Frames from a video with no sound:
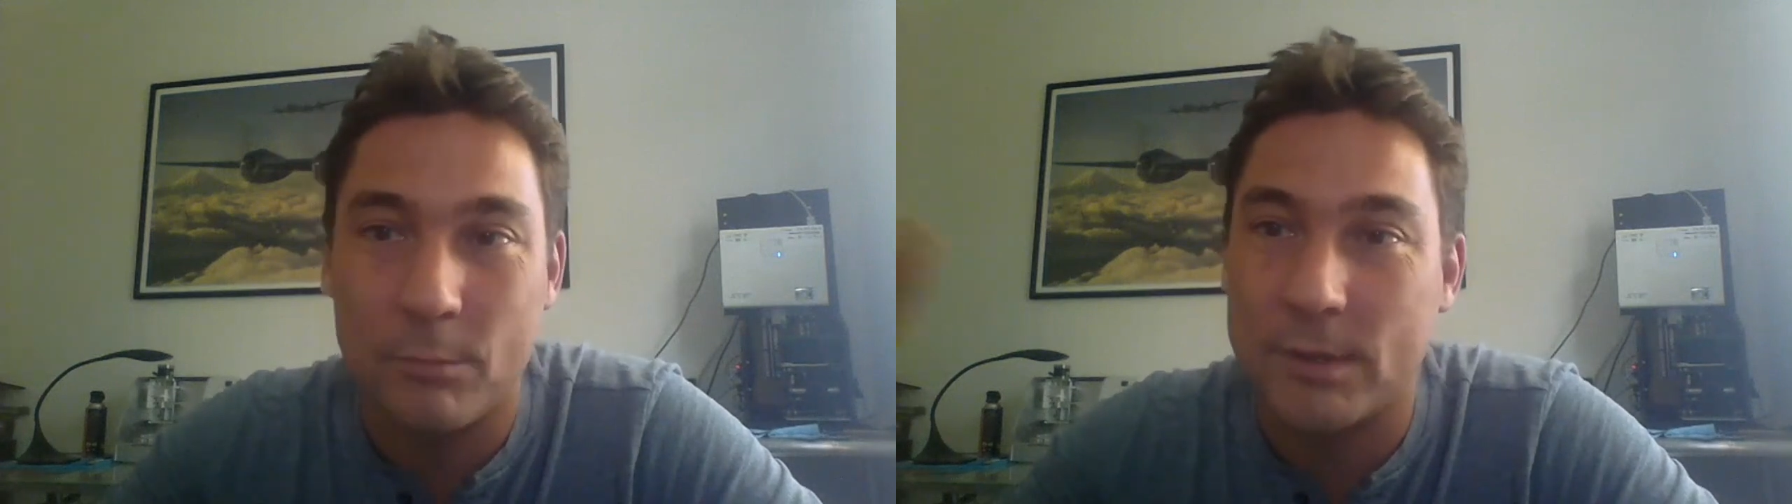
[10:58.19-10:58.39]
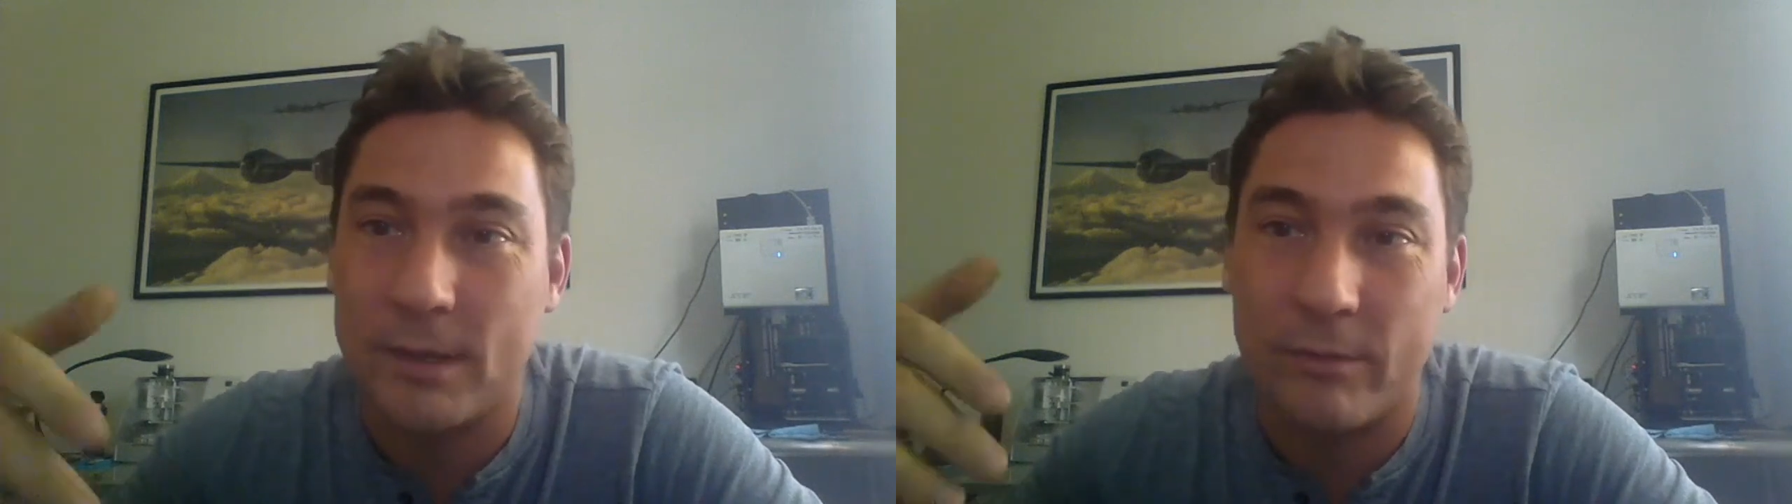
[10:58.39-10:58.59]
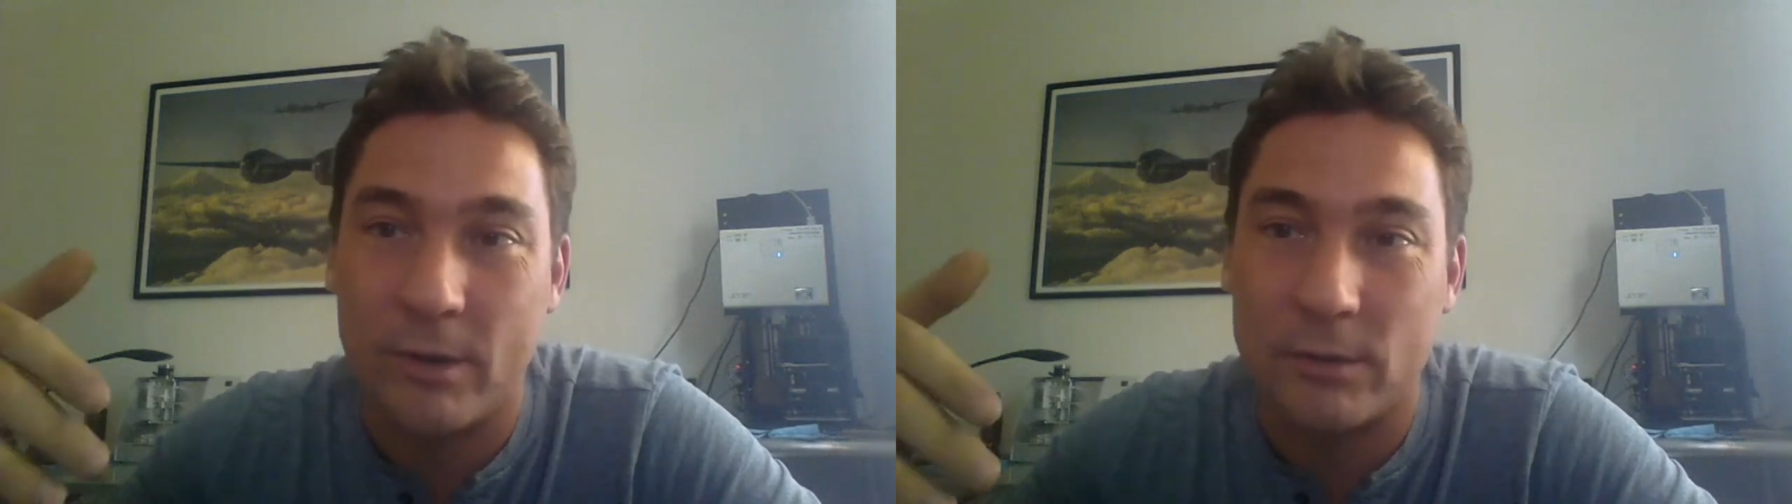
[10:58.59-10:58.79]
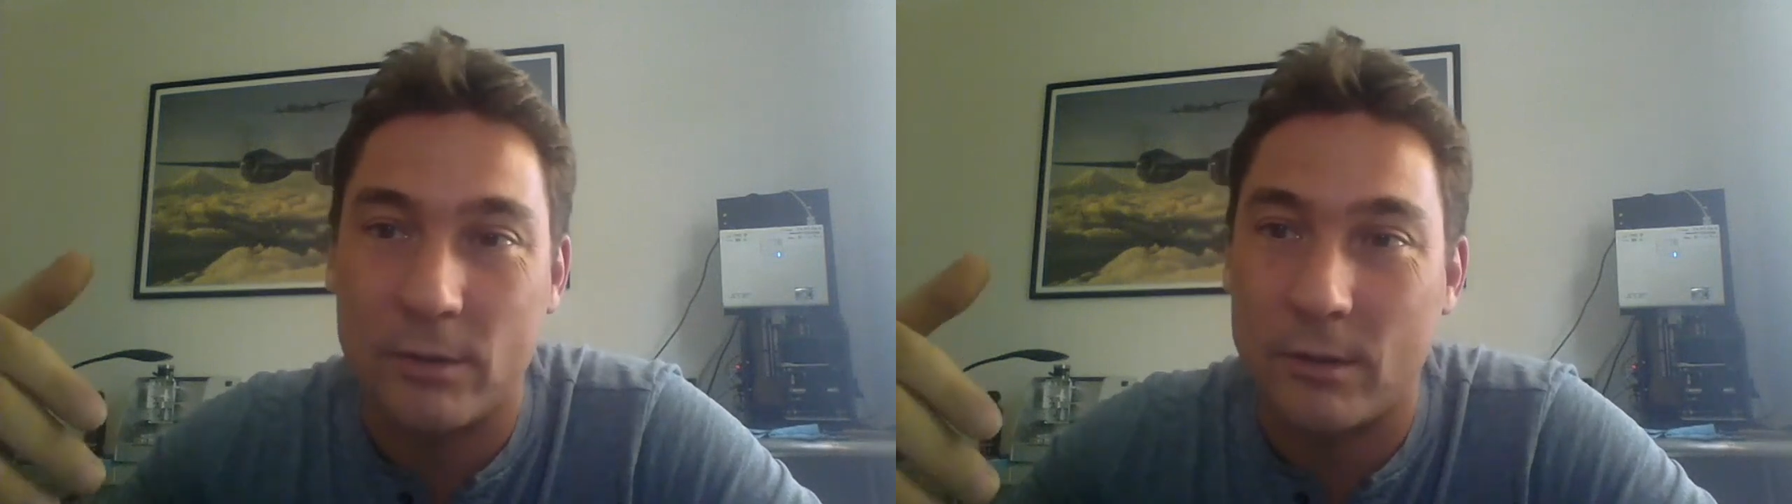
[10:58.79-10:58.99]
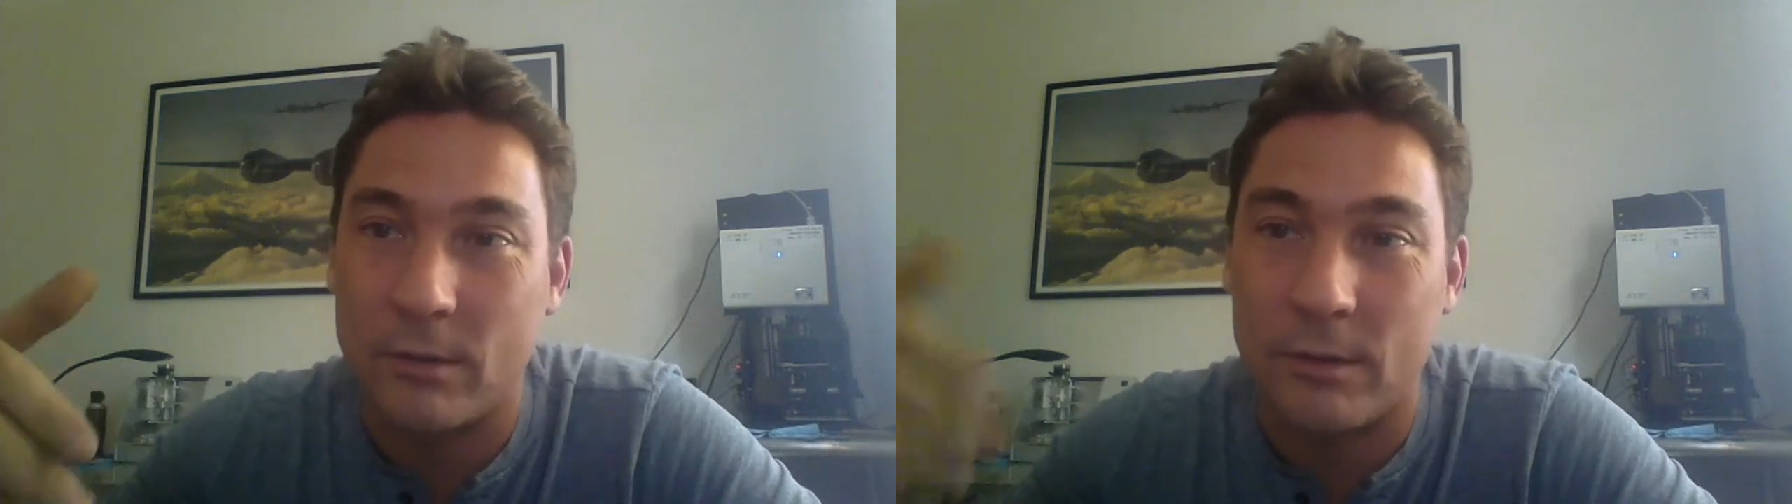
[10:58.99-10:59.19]
but they've got
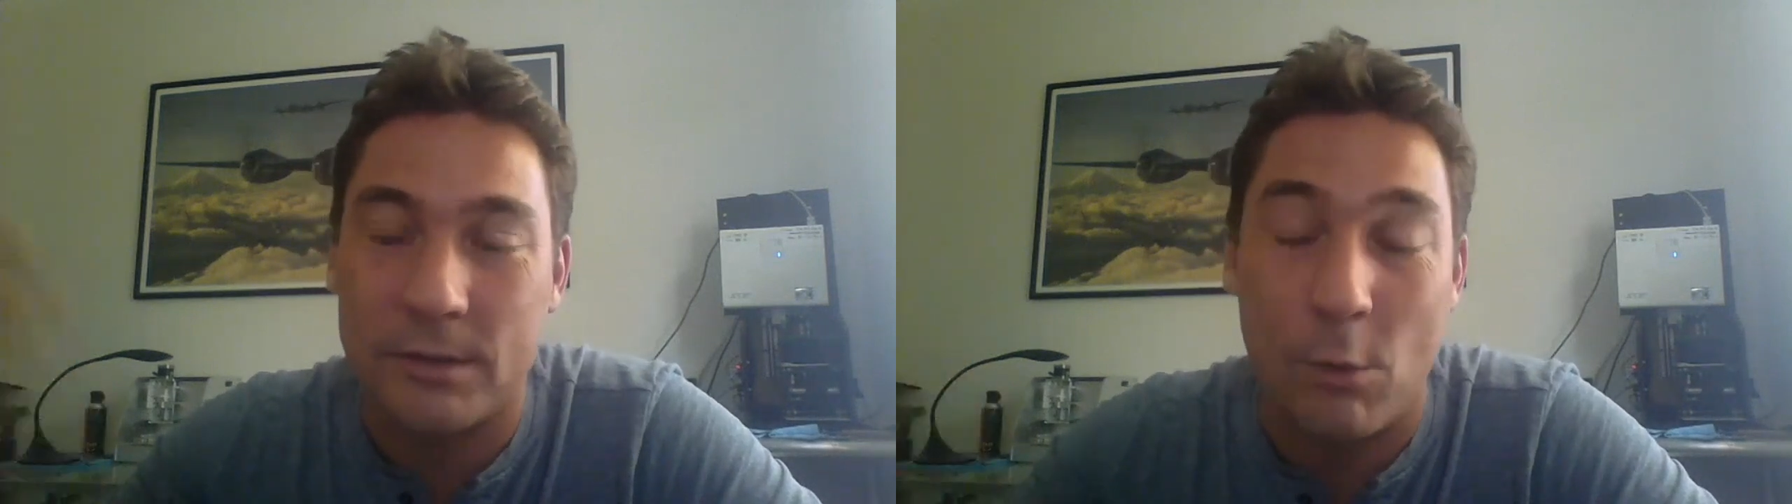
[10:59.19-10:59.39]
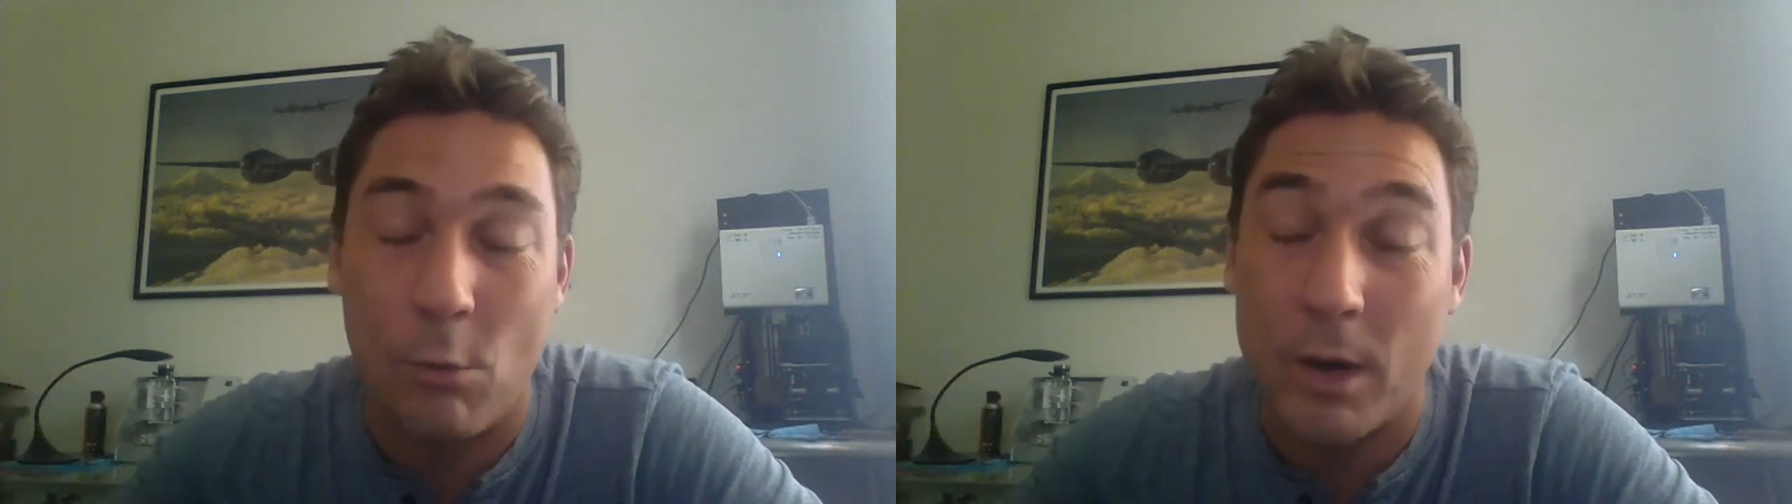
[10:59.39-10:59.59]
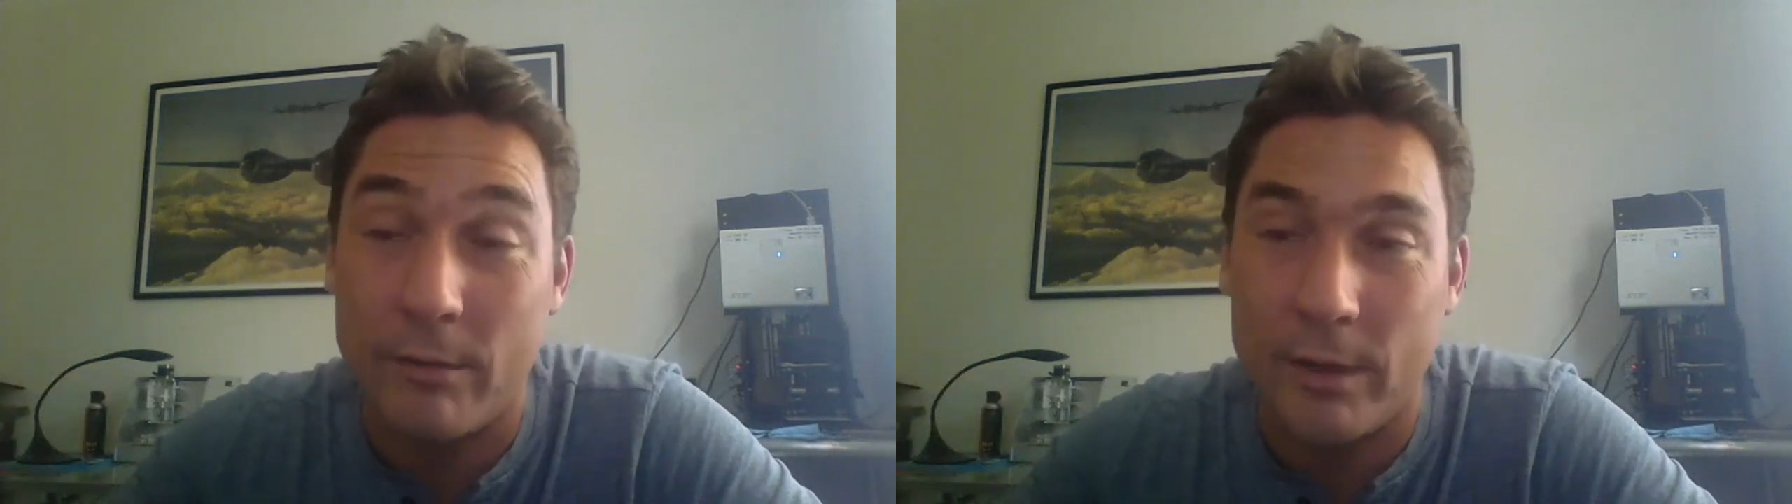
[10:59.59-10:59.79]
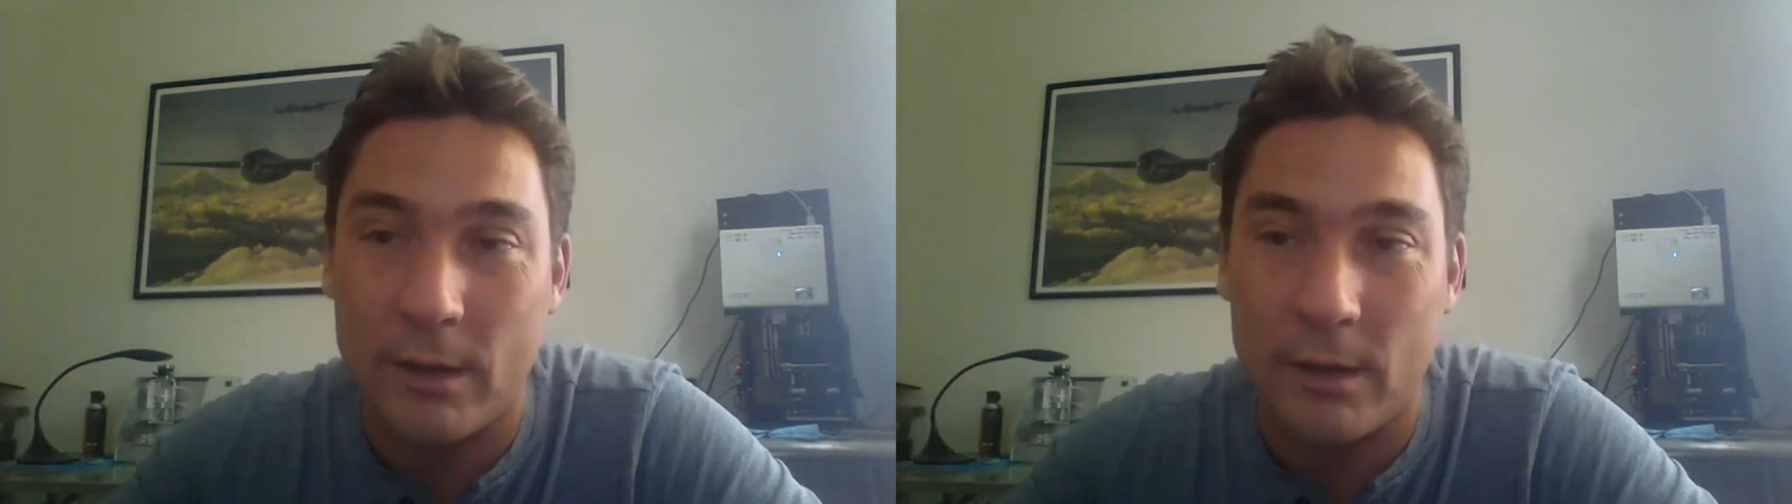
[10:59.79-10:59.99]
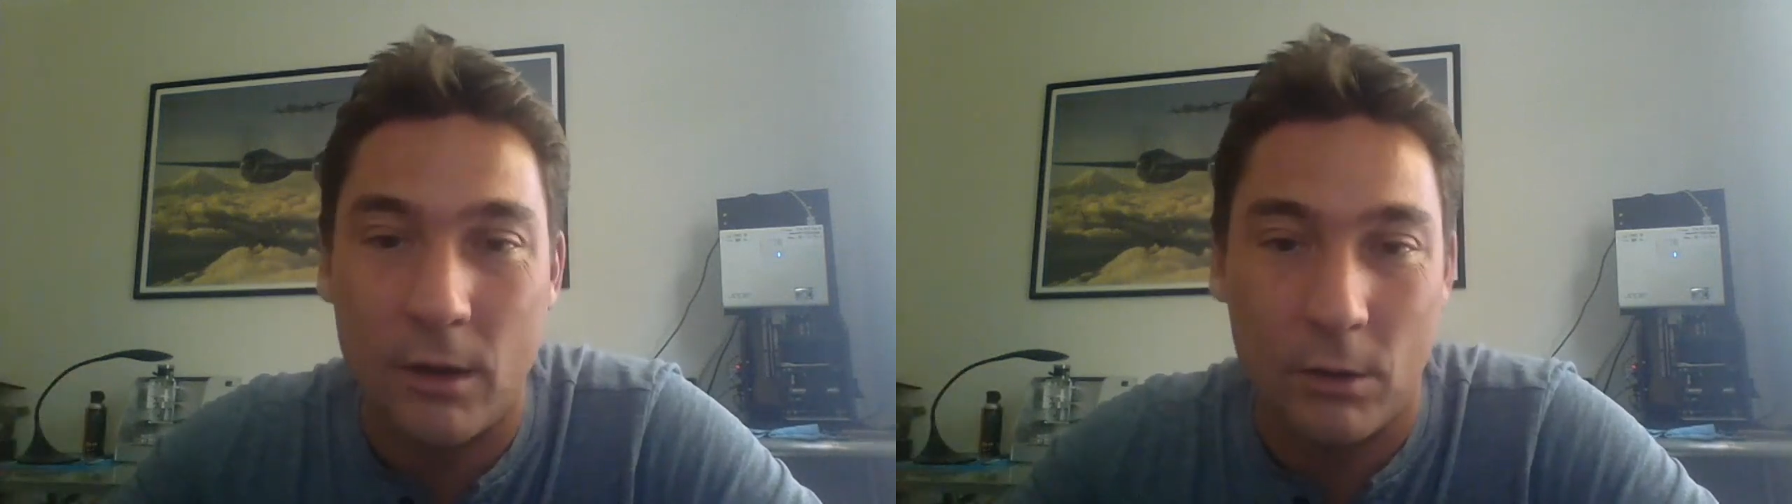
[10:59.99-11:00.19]
they were living
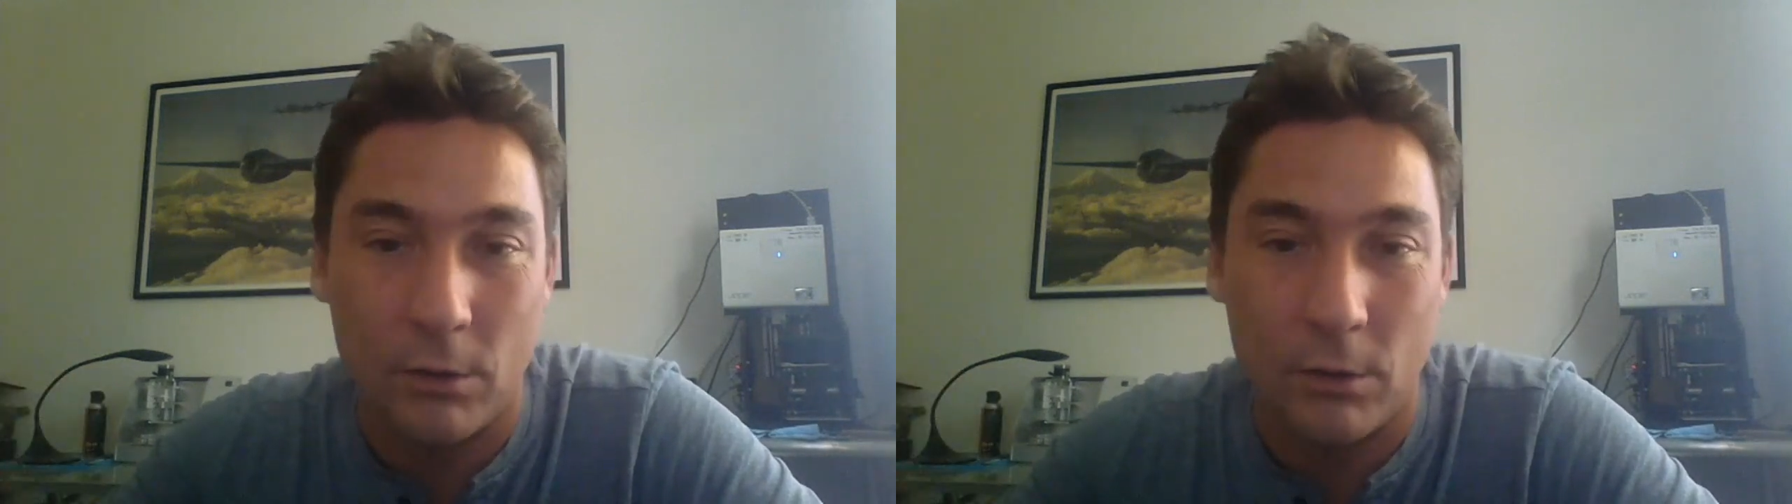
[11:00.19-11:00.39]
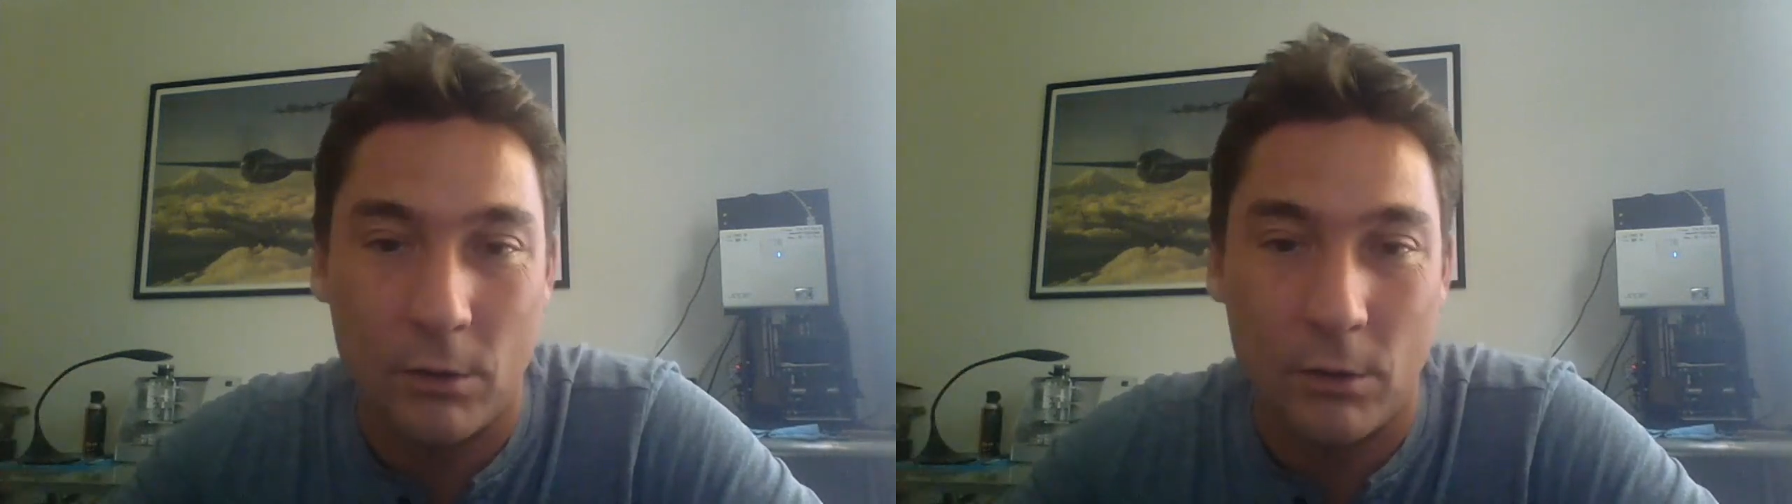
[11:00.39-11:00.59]
in London.